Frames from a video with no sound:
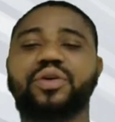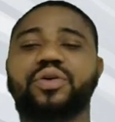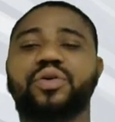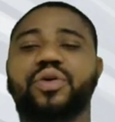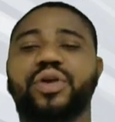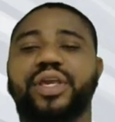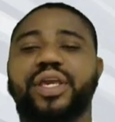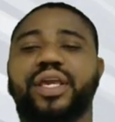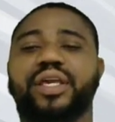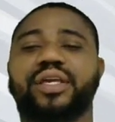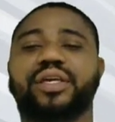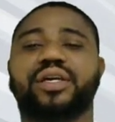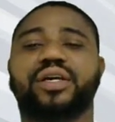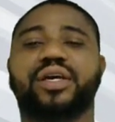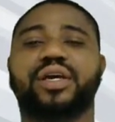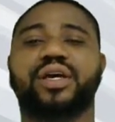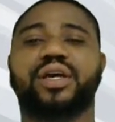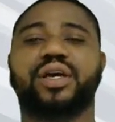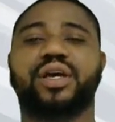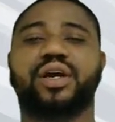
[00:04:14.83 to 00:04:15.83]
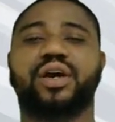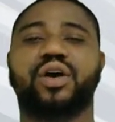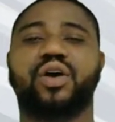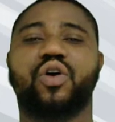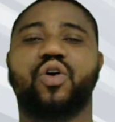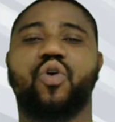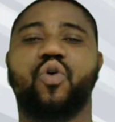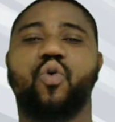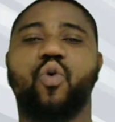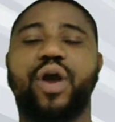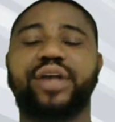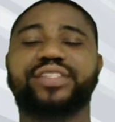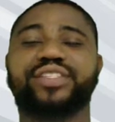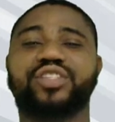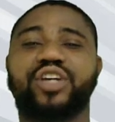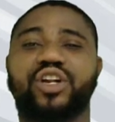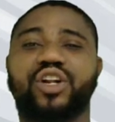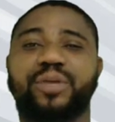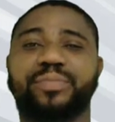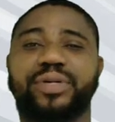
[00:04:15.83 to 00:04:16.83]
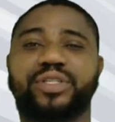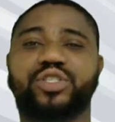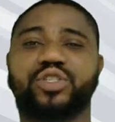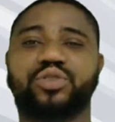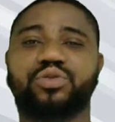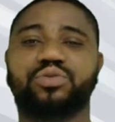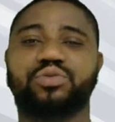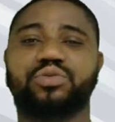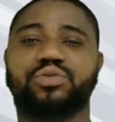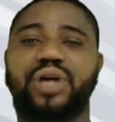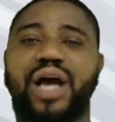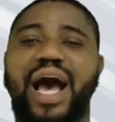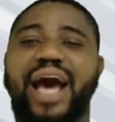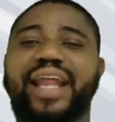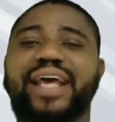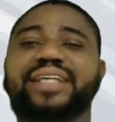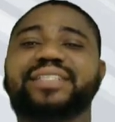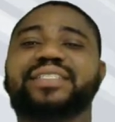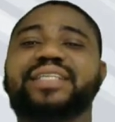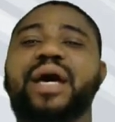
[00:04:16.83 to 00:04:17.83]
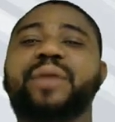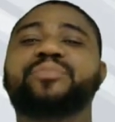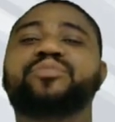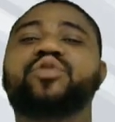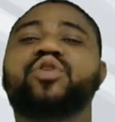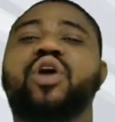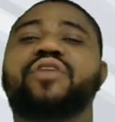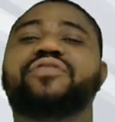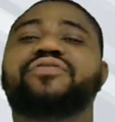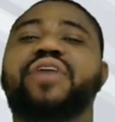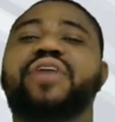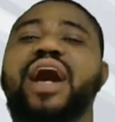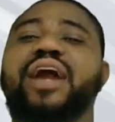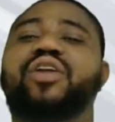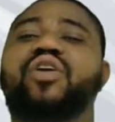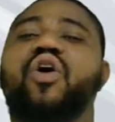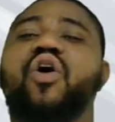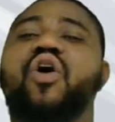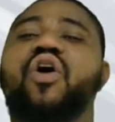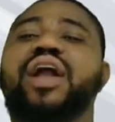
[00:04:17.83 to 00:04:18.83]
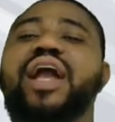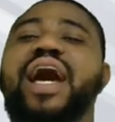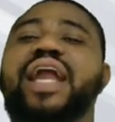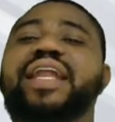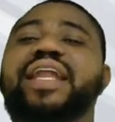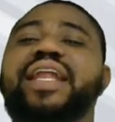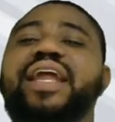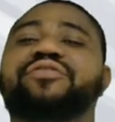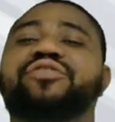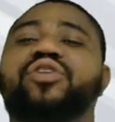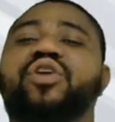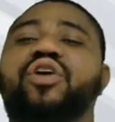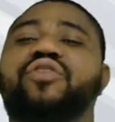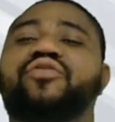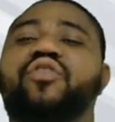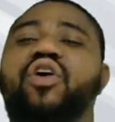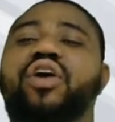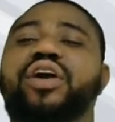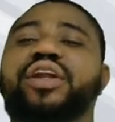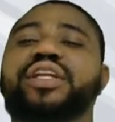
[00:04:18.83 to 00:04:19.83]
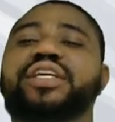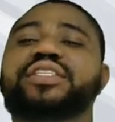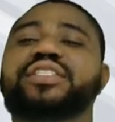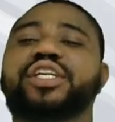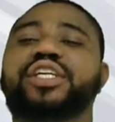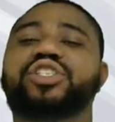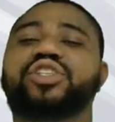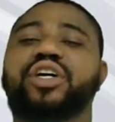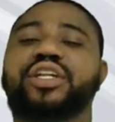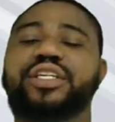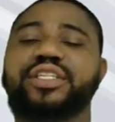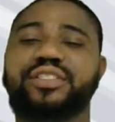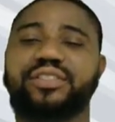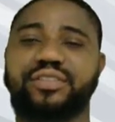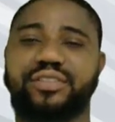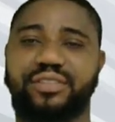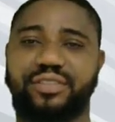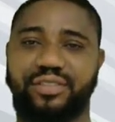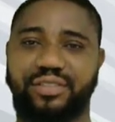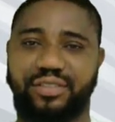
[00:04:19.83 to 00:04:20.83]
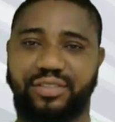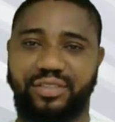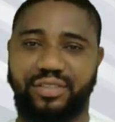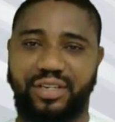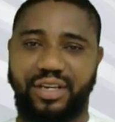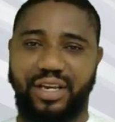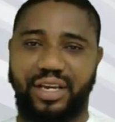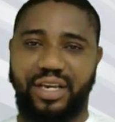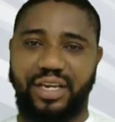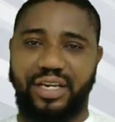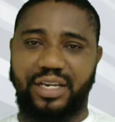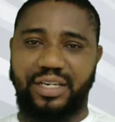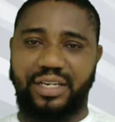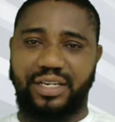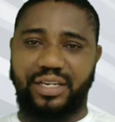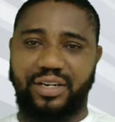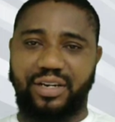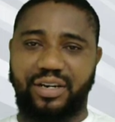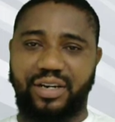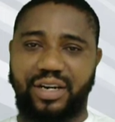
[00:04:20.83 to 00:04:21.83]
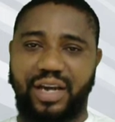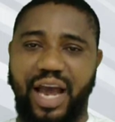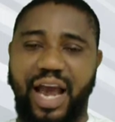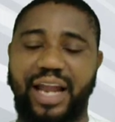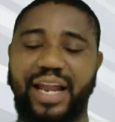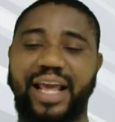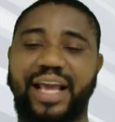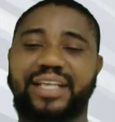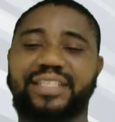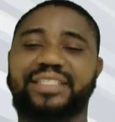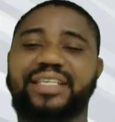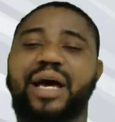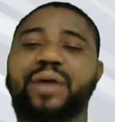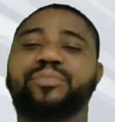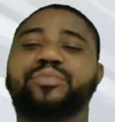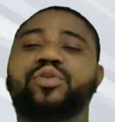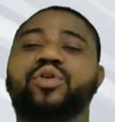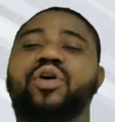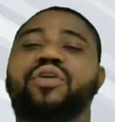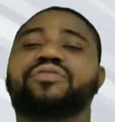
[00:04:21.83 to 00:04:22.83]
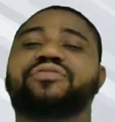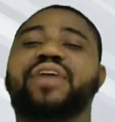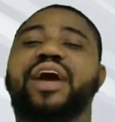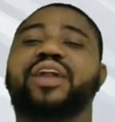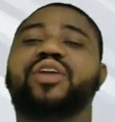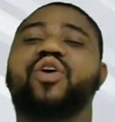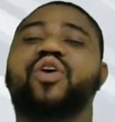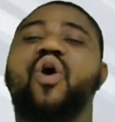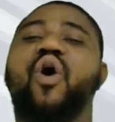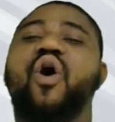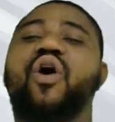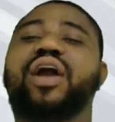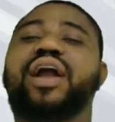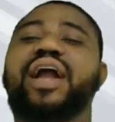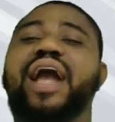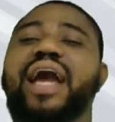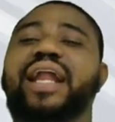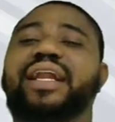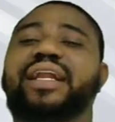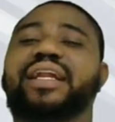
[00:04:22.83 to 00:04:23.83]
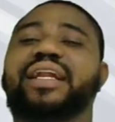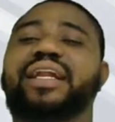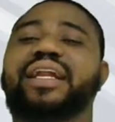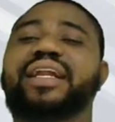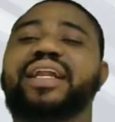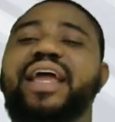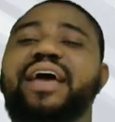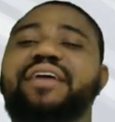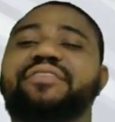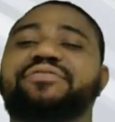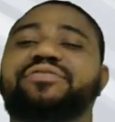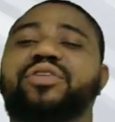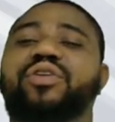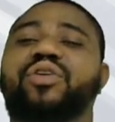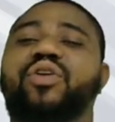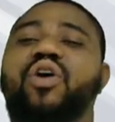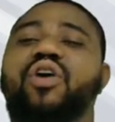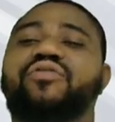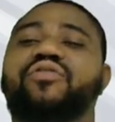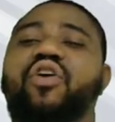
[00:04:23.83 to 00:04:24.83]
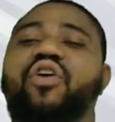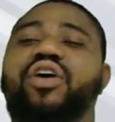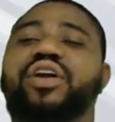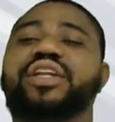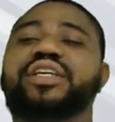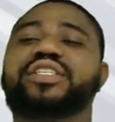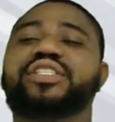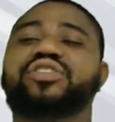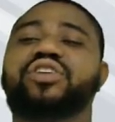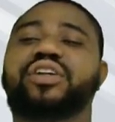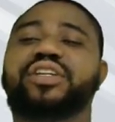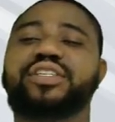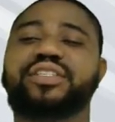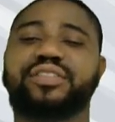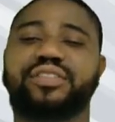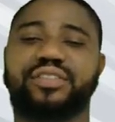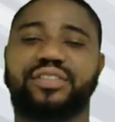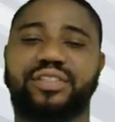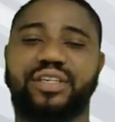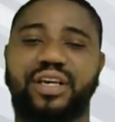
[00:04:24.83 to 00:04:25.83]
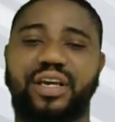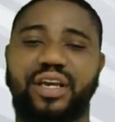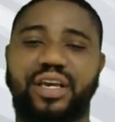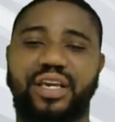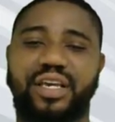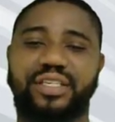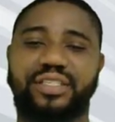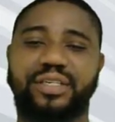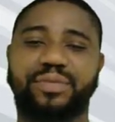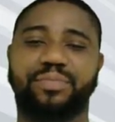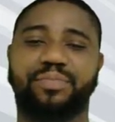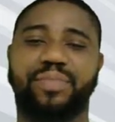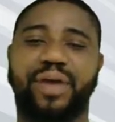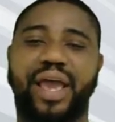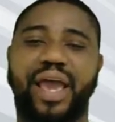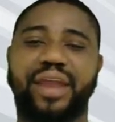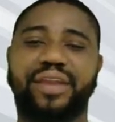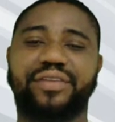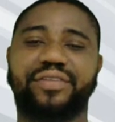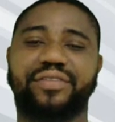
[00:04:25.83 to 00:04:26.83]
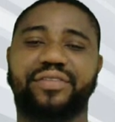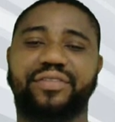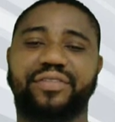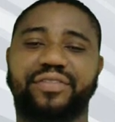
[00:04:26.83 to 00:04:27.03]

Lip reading: Okay. Question number 2. An example of an organ level of organization is? An example of an organ level of organization is it bed,